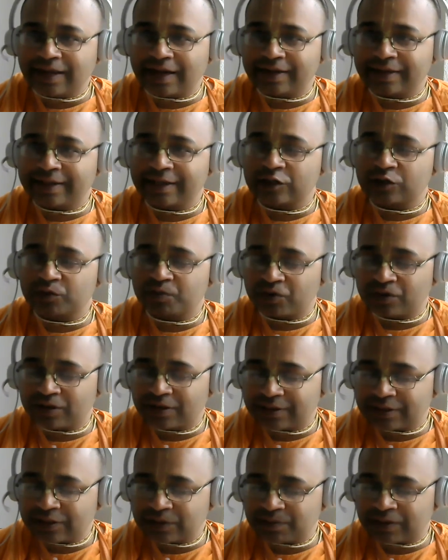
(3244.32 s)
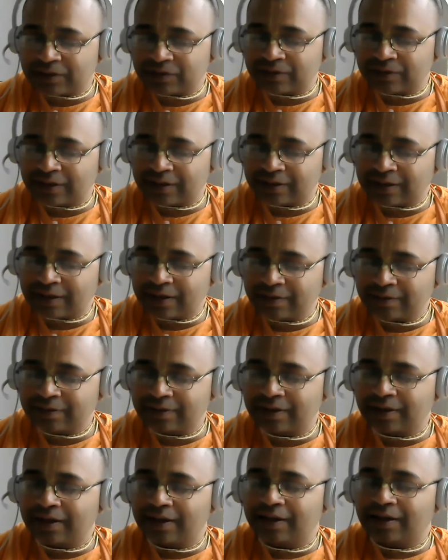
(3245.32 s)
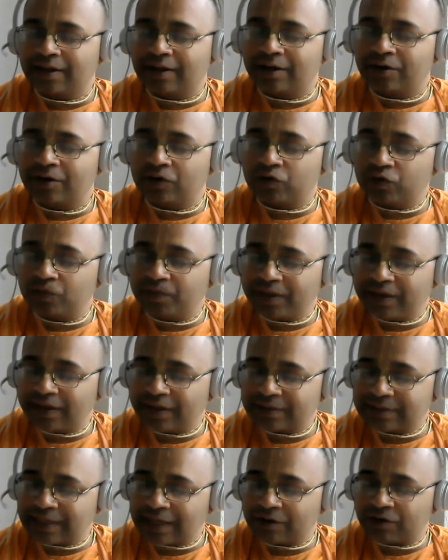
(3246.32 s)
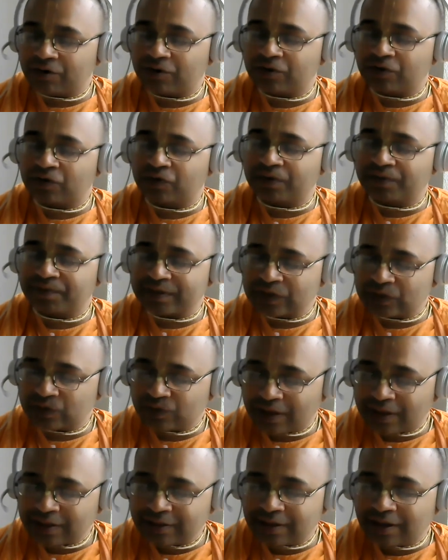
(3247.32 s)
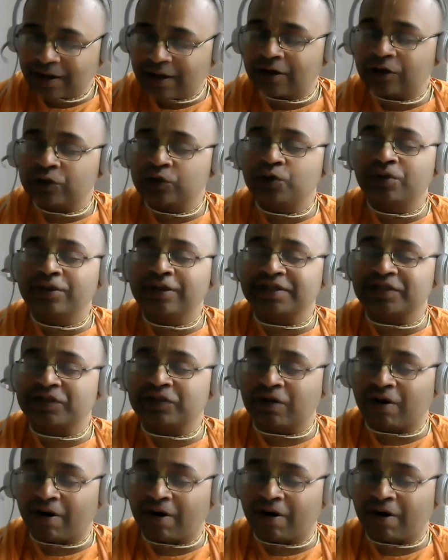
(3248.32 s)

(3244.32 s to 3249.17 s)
that he has spoken this Bhagavad Gita. Two millions ago to Vivaswan, Arjun does